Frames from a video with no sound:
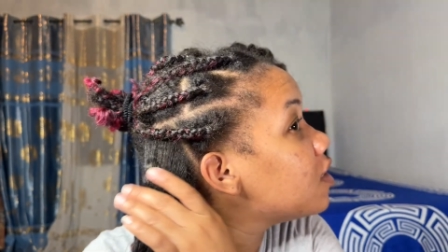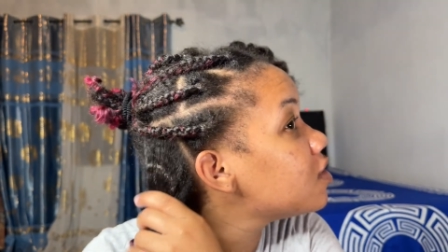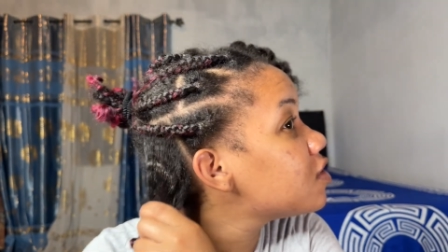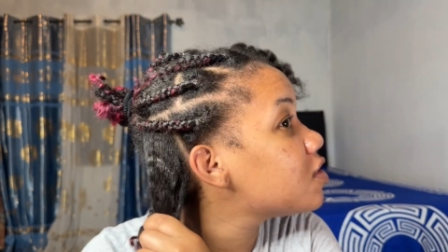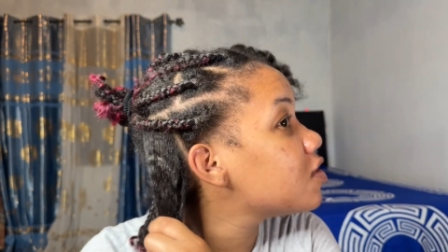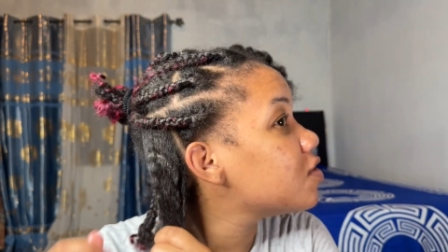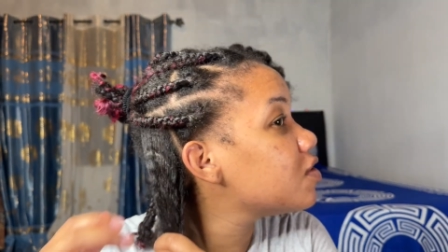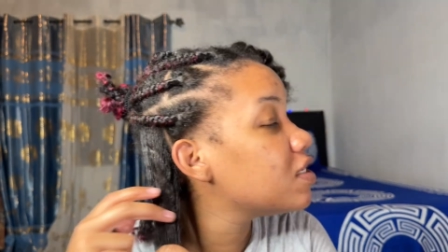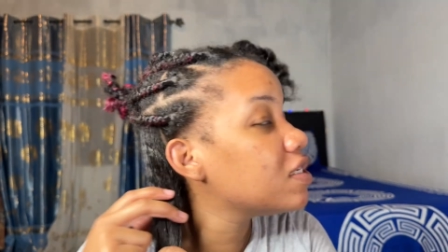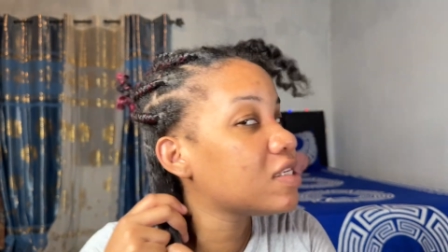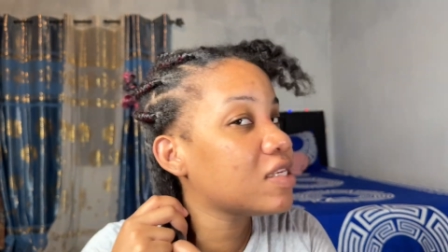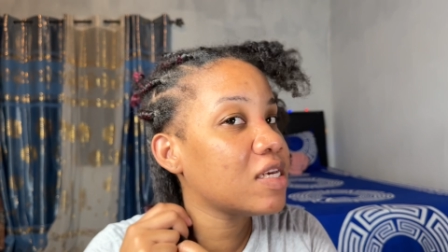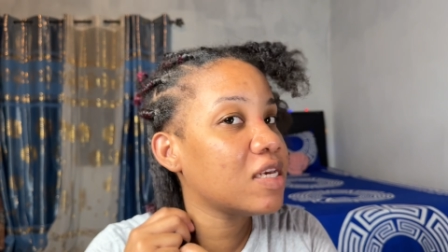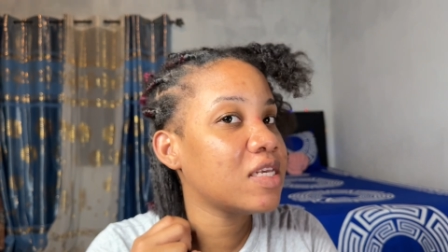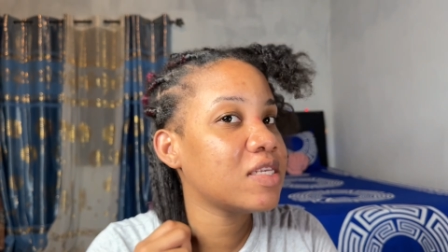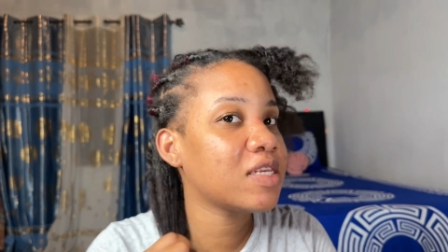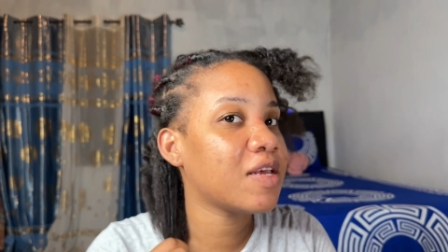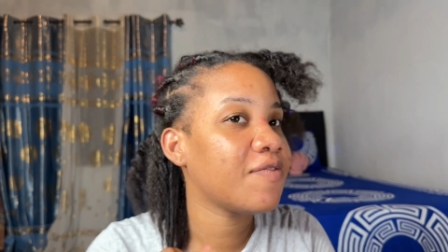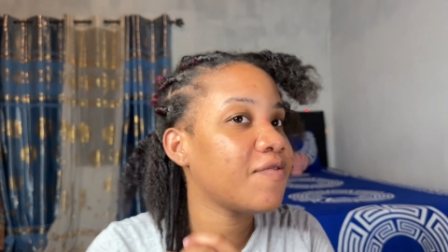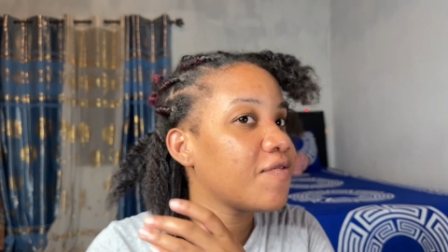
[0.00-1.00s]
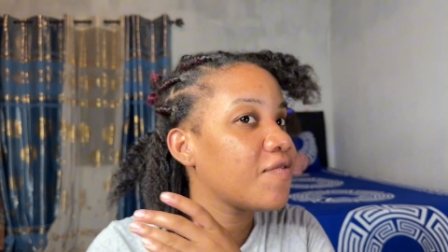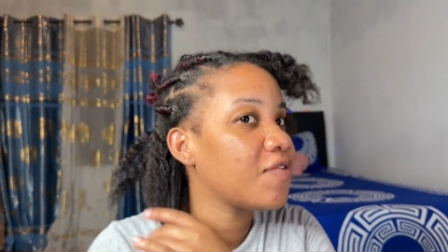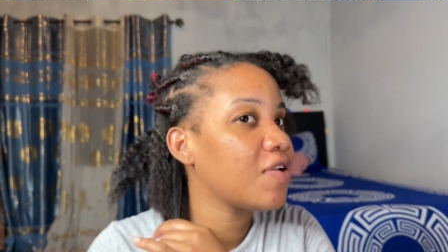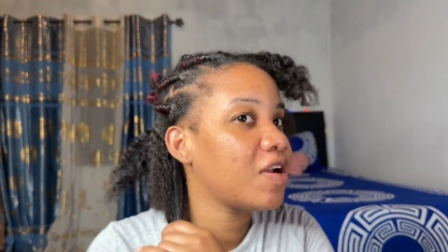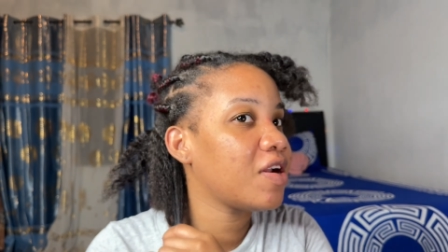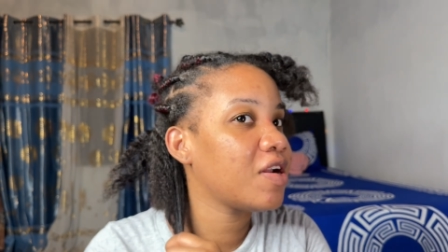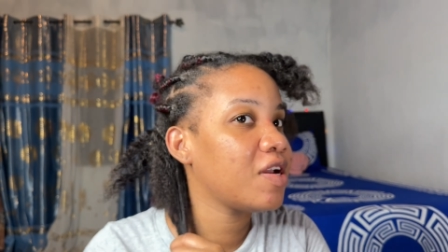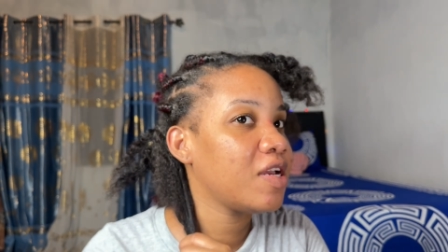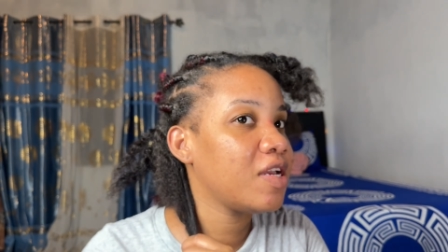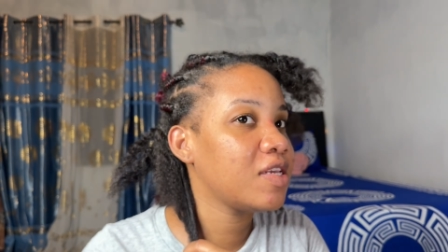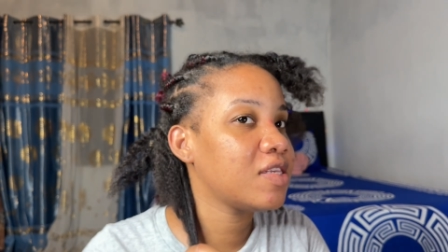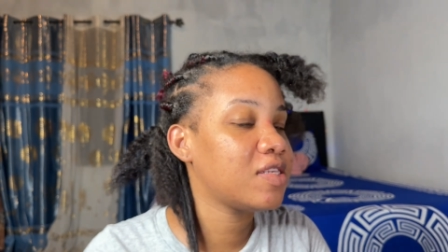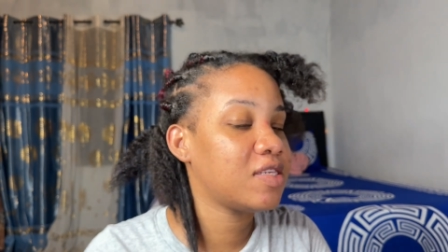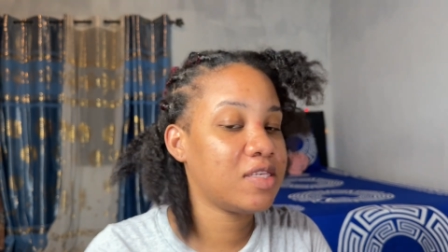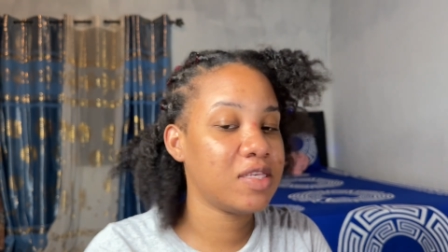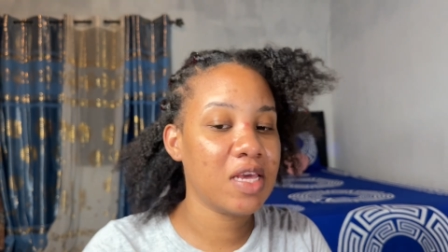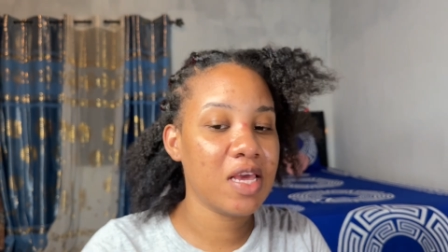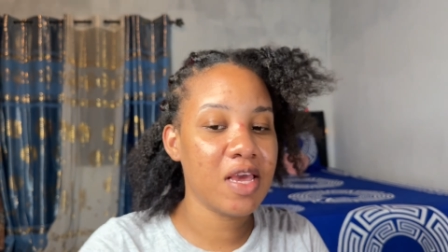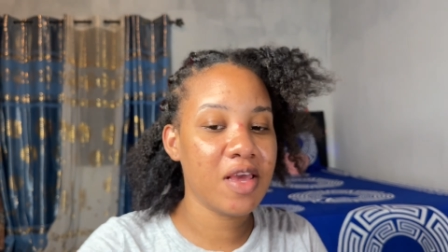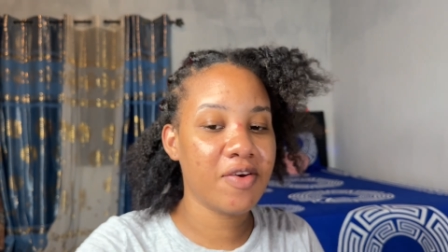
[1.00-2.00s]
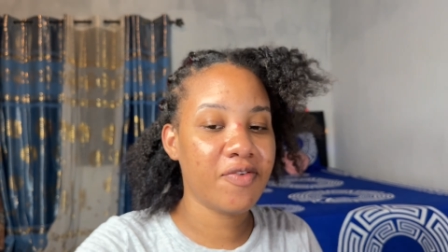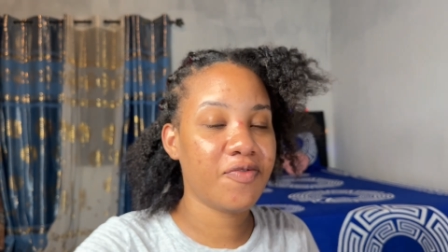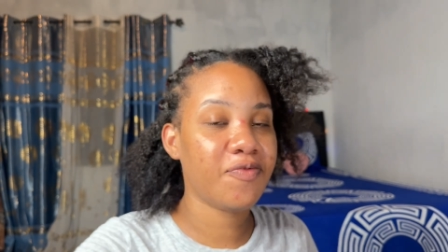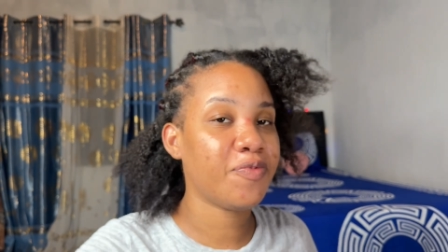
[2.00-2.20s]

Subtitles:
So this is a very safe